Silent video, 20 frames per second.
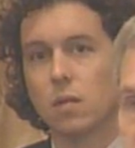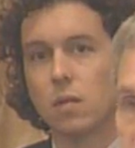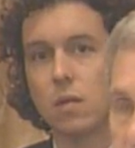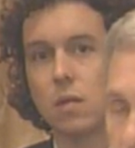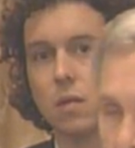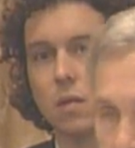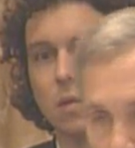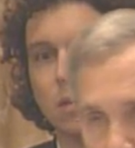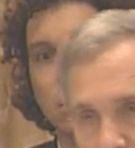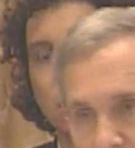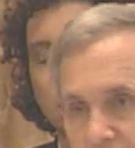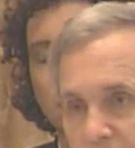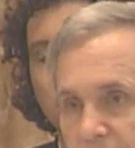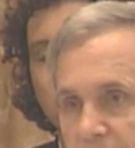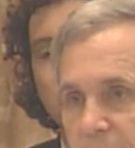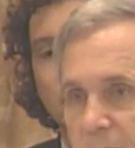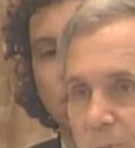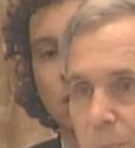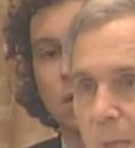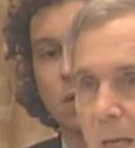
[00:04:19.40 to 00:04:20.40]

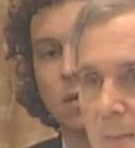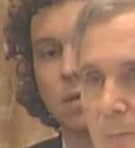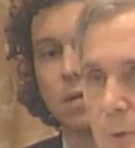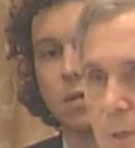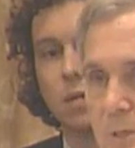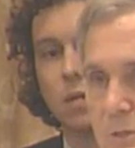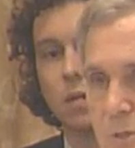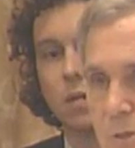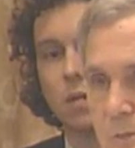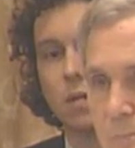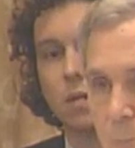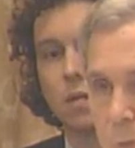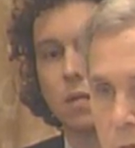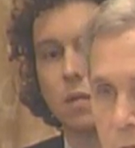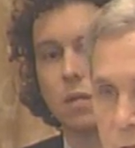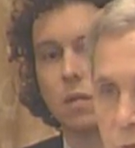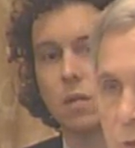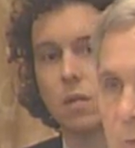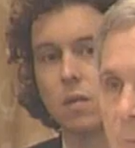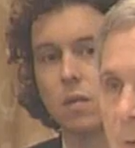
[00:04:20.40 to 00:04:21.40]

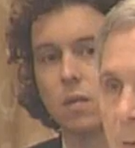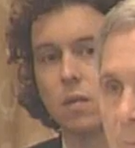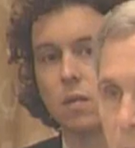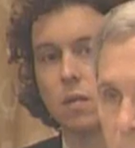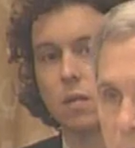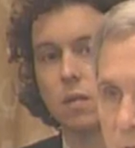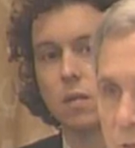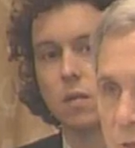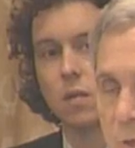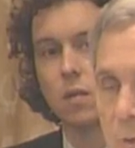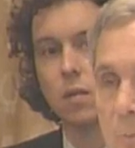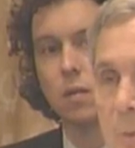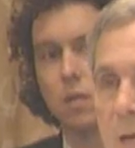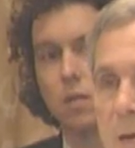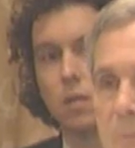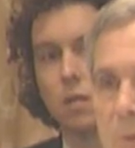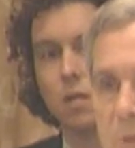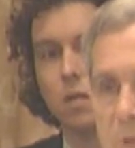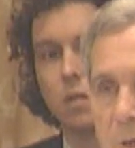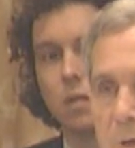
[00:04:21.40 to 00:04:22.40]

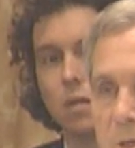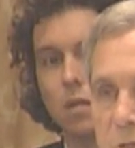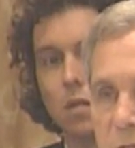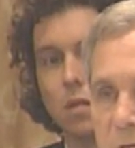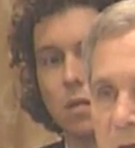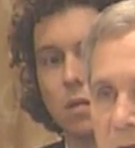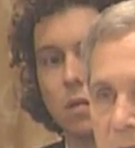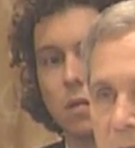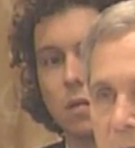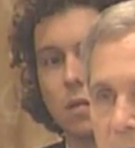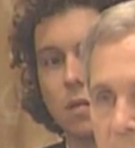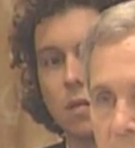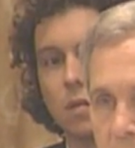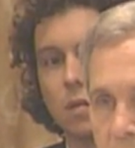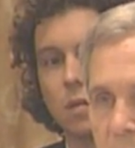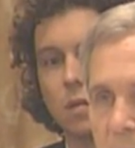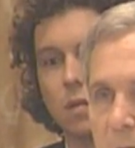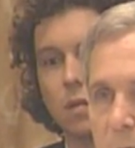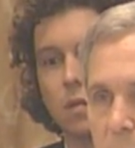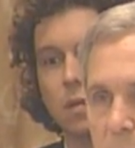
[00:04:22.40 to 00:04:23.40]

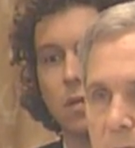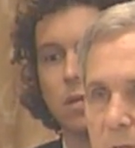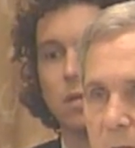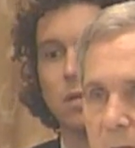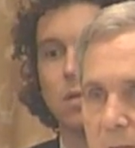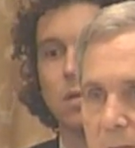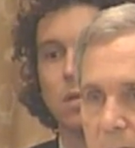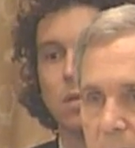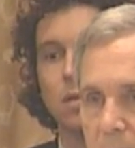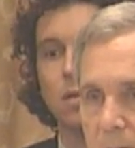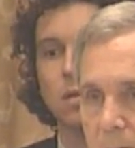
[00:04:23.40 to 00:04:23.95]
(not speaking)